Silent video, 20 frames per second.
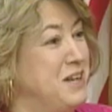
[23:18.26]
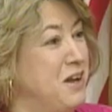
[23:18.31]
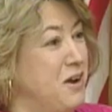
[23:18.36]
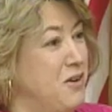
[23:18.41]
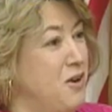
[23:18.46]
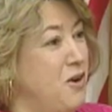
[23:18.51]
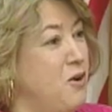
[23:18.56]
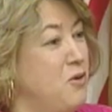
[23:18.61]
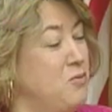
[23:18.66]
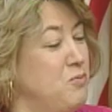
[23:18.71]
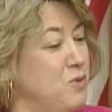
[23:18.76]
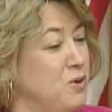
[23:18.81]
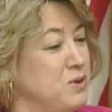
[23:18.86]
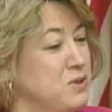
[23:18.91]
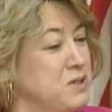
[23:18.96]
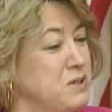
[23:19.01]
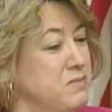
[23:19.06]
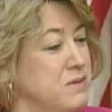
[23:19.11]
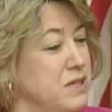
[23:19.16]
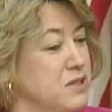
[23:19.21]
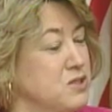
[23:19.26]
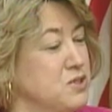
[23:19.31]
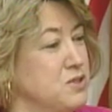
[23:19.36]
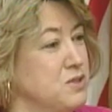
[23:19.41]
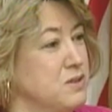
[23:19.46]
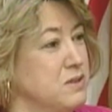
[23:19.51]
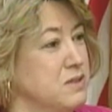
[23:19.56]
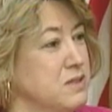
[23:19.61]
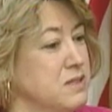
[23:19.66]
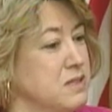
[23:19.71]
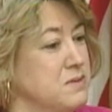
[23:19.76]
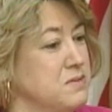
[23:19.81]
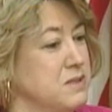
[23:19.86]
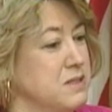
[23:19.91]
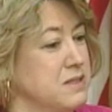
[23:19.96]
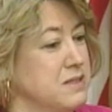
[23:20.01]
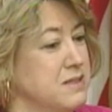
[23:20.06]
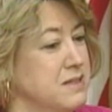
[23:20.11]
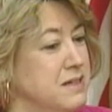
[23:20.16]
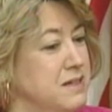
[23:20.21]
our homework to make sure this
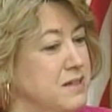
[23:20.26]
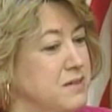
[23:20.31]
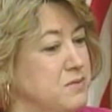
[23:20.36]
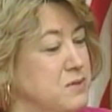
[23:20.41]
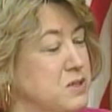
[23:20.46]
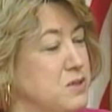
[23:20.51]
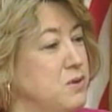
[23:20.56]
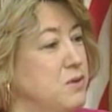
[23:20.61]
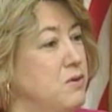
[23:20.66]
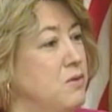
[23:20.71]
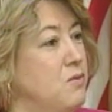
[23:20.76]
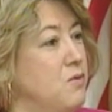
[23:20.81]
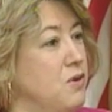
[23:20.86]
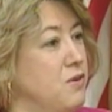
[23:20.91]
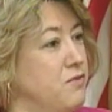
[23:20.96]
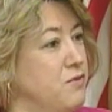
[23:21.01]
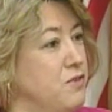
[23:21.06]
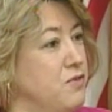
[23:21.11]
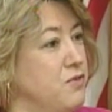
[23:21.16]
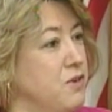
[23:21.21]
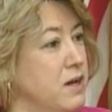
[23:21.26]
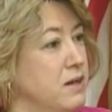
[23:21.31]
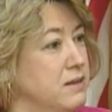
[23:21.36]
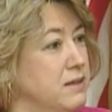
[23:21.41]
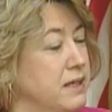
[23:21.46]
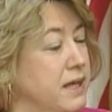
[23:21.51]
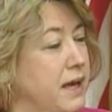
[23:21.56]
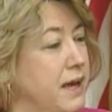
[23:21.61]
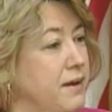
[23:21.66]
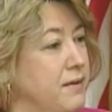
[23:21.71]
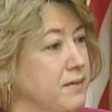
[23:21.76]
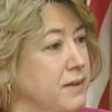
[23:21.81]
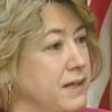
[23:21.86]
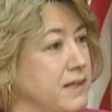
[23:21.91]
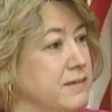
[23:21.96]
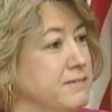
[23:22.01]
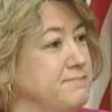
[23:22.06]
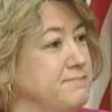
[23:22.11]
was going to work for Franklin County.